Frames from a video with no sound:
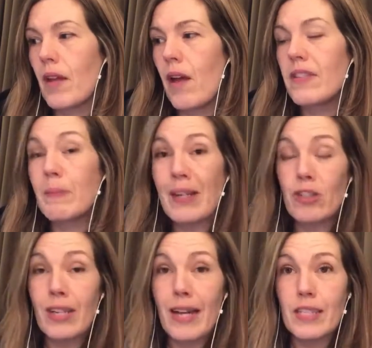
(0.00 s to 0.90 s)
of
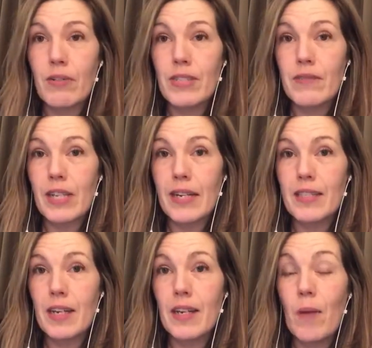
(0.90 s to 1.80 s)
special categories of
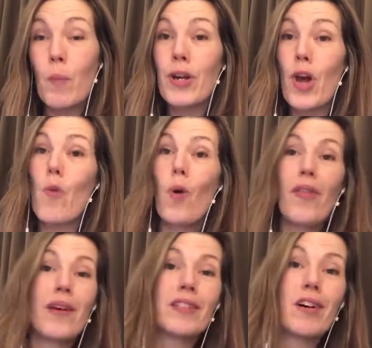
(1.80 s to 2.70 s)
data, and we know
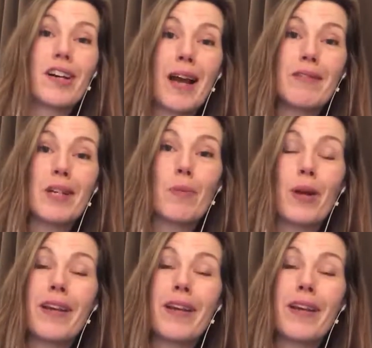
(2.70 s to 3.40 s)
what those are now, don't we?